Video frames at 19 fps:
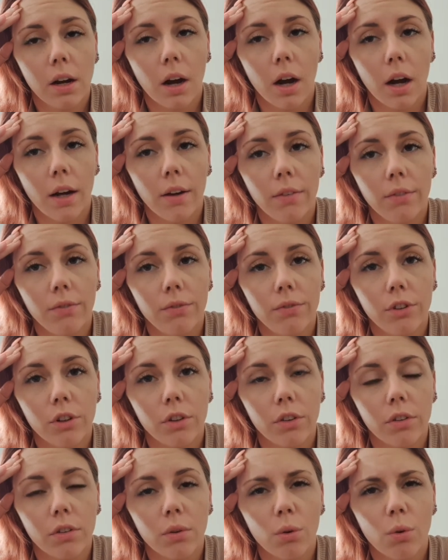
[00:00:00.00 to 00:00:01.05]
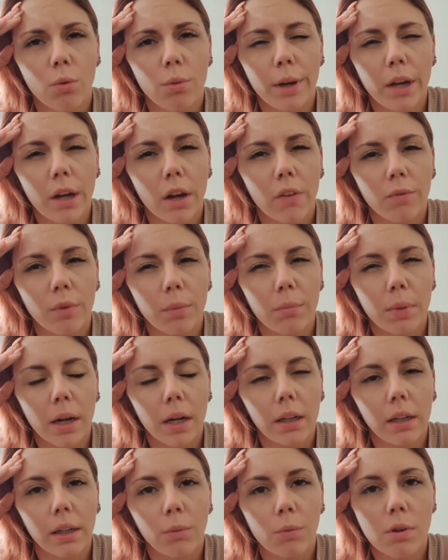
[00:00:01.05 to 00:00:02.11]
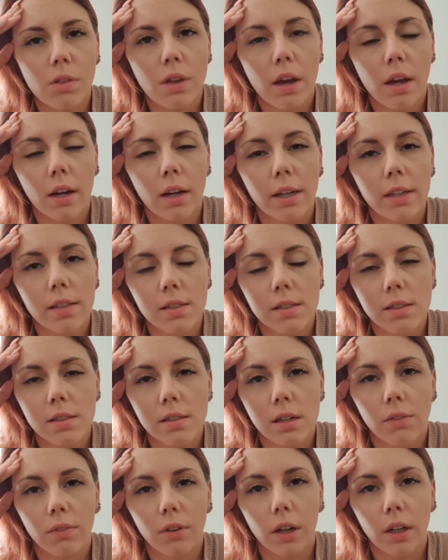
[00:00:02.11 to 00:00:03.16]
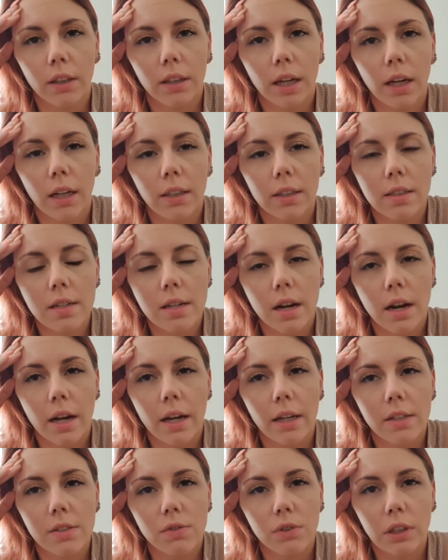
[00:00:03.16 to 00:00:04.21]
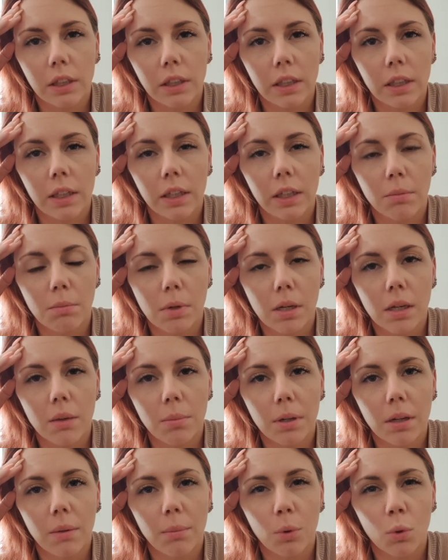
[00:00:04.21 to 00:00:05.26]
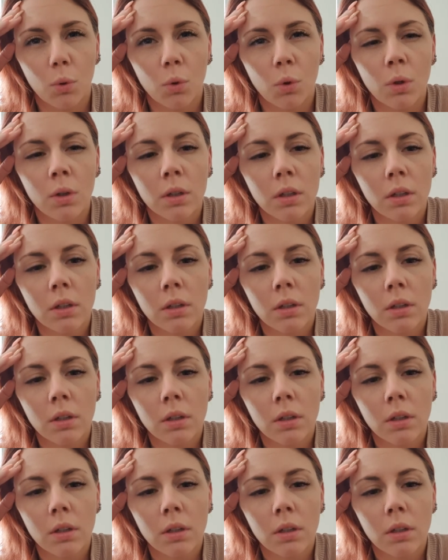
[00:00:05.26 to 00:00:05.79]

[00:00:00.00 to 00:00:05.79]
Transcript: I've just all week I've been battling with headaches and stuff like that, and today it's really hitting me a bit more.